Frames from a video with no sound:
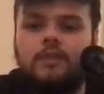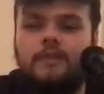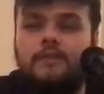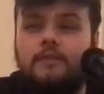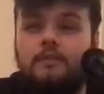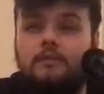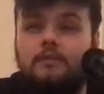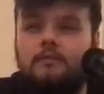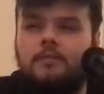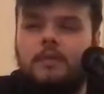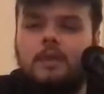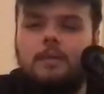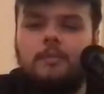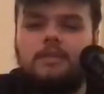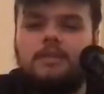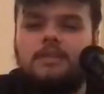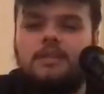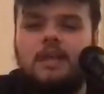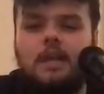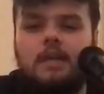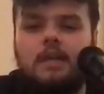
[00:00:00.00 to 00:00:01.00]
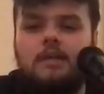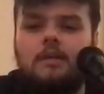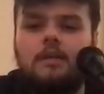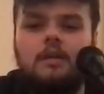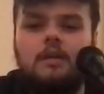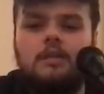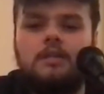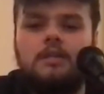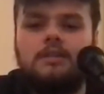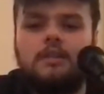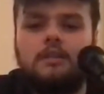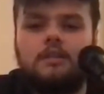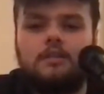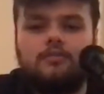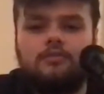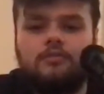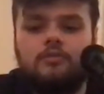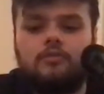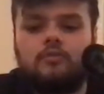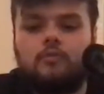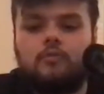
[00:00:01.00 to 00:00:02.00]
even maybe slightly early
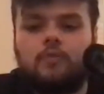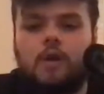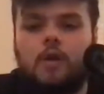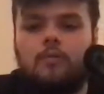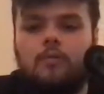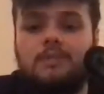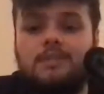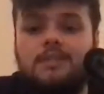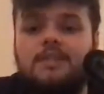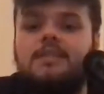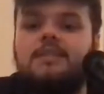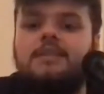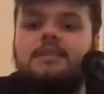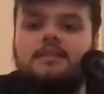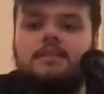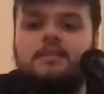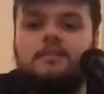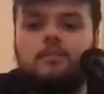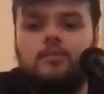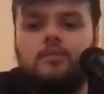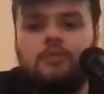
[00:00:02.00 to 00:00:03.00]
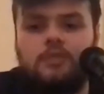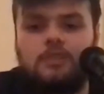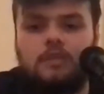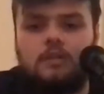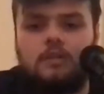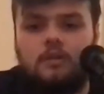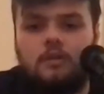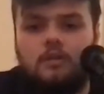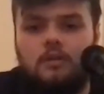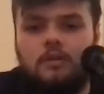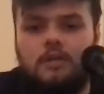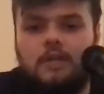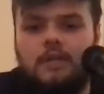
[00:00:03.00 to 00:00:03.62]
secondary school, I was listening to music a lot.